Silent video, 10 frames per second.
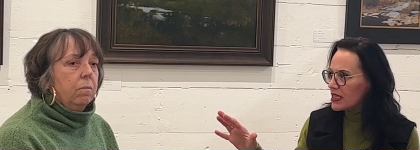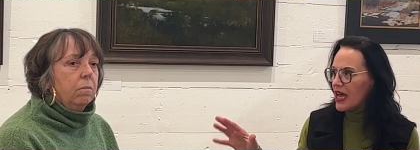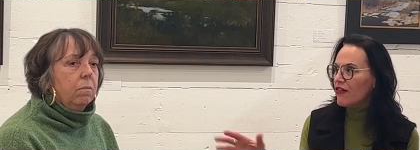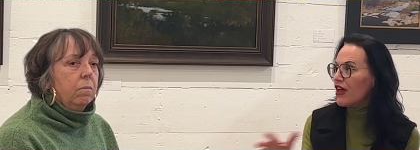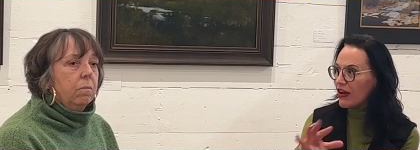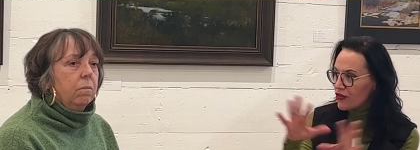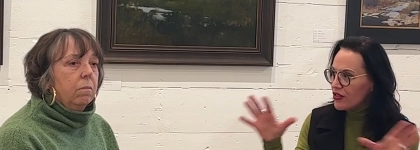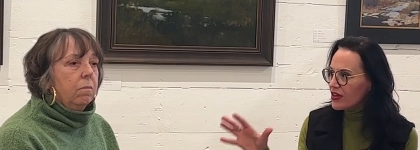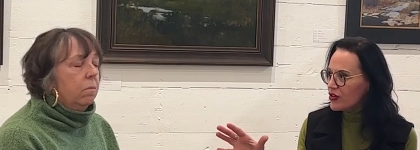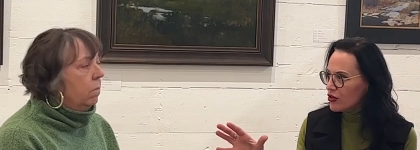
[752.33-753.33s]
Speaker 1: to have
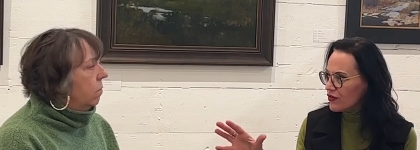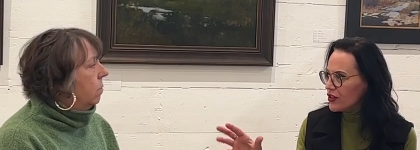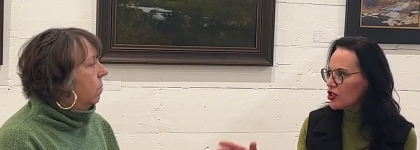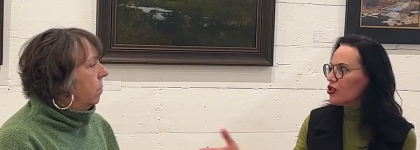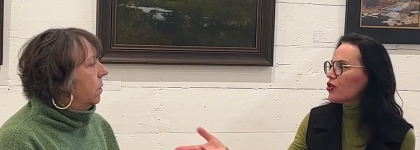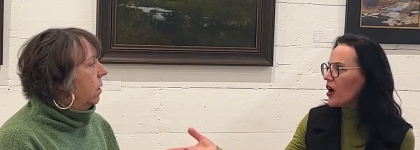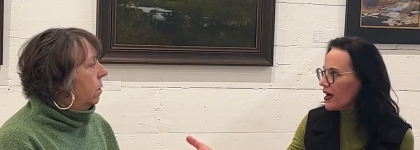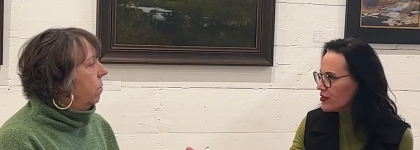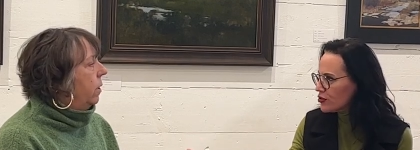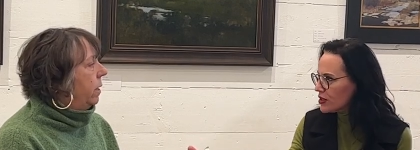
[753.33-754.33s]
everything in your vision your
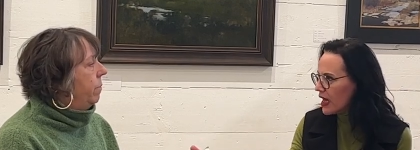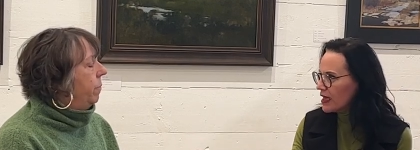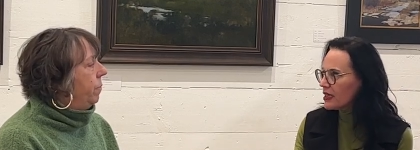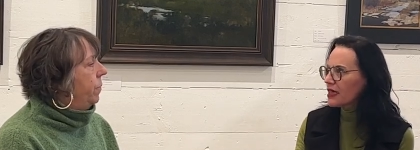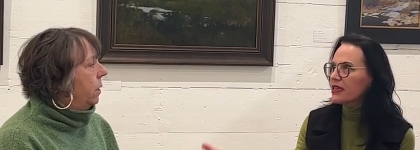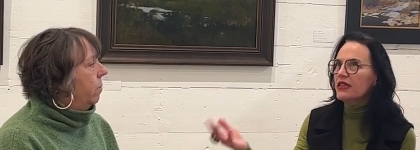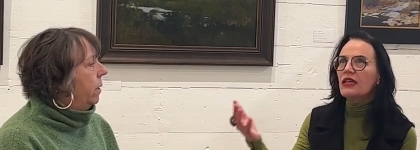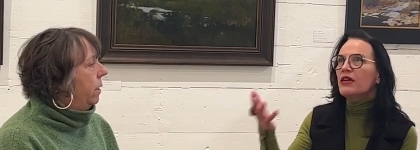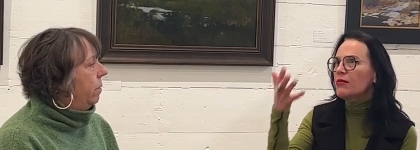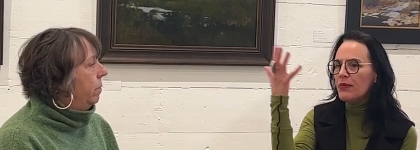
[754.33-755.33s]
eyes are dilated
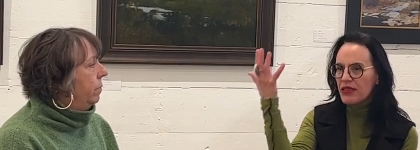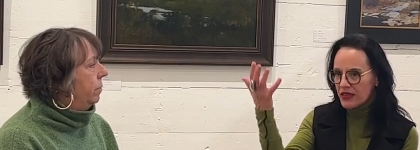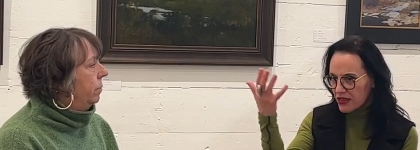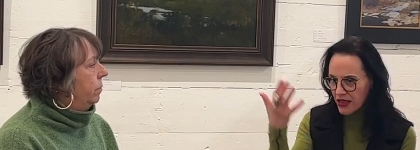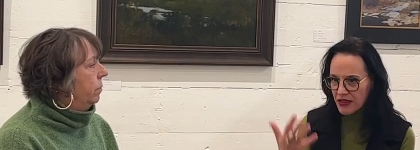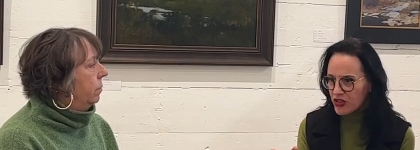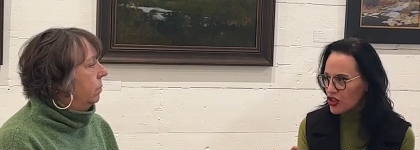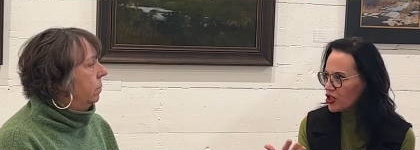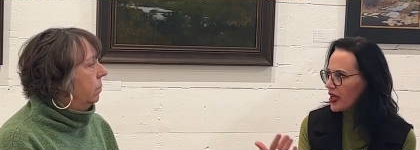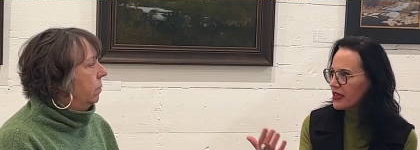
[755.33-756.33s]
maybe the sun
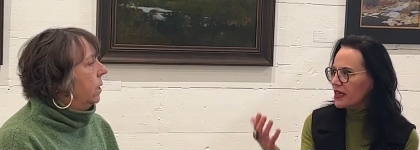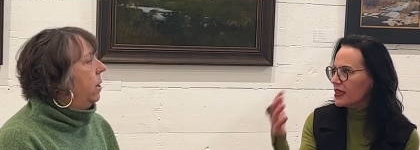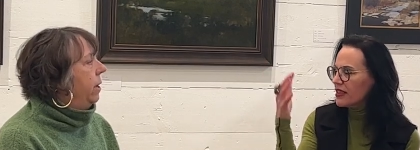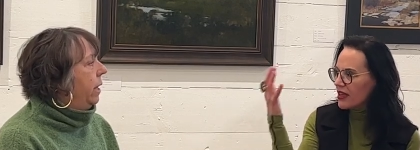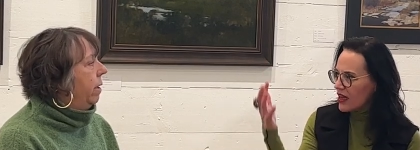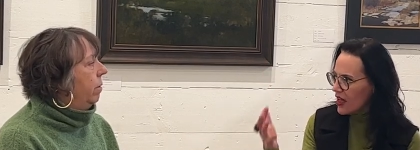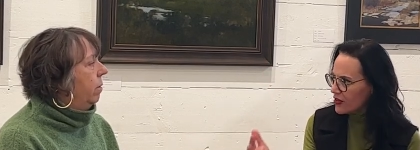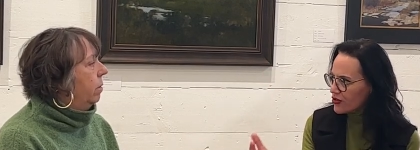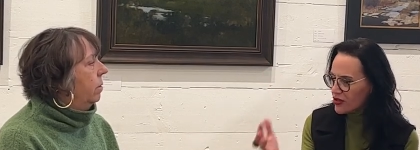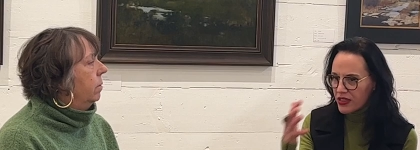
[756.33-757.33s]
is shining and the
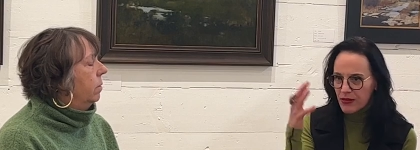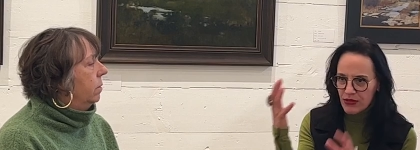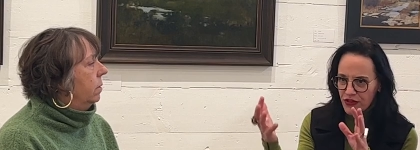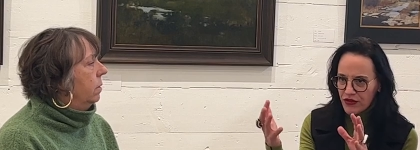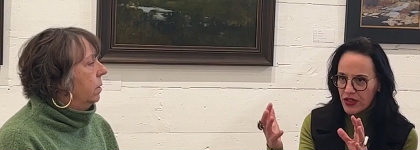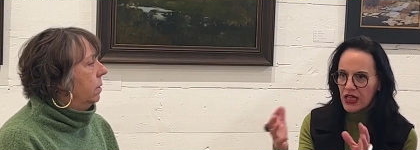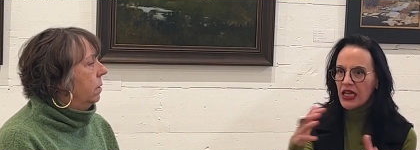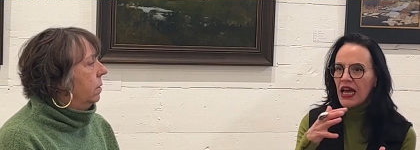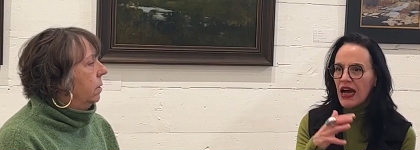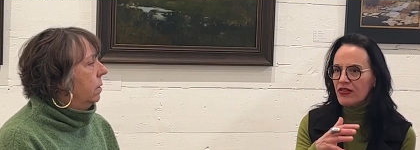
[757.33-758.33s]
colors seem different
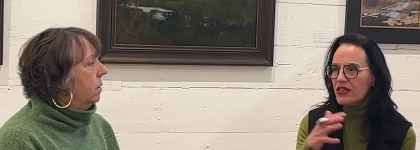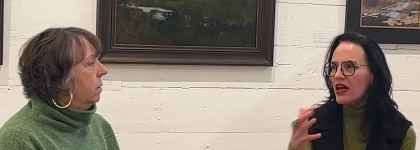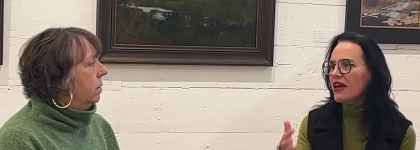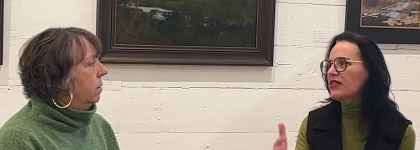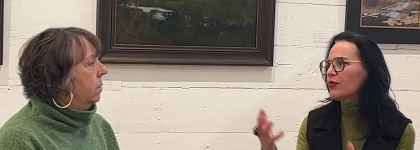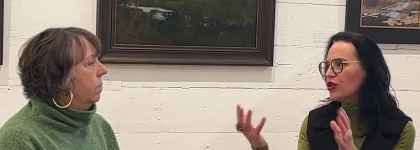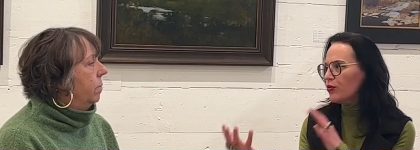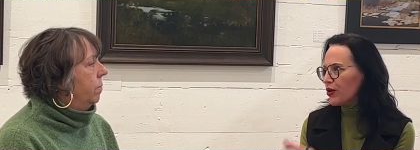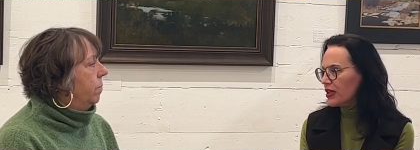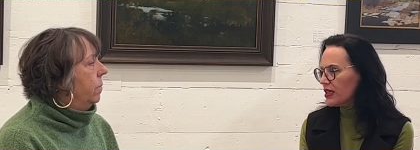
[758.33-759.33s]
outside than when you
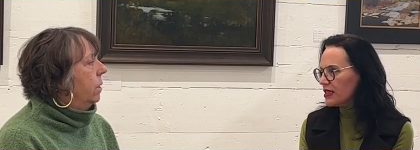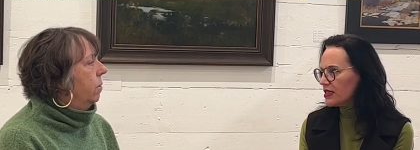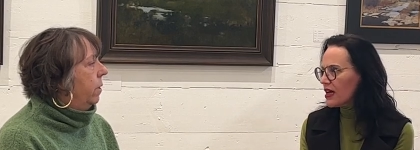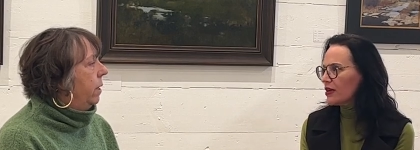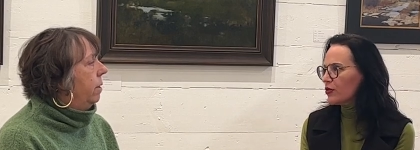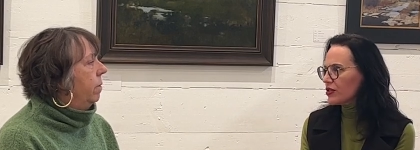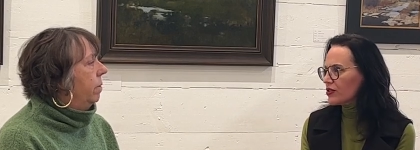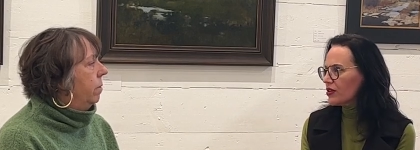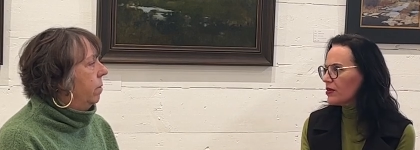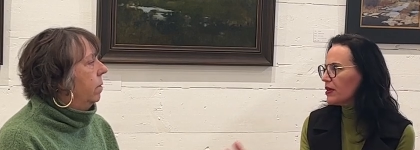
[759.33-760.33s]
bring it inside where
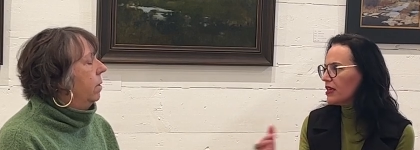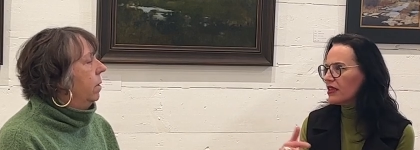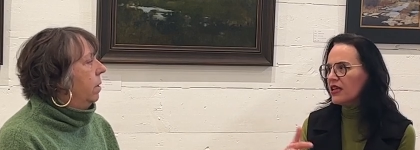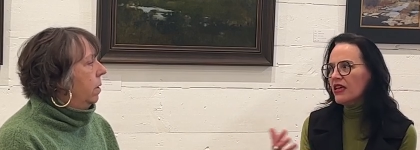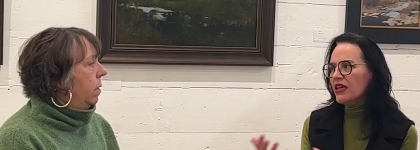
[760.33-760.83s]
it's going to be and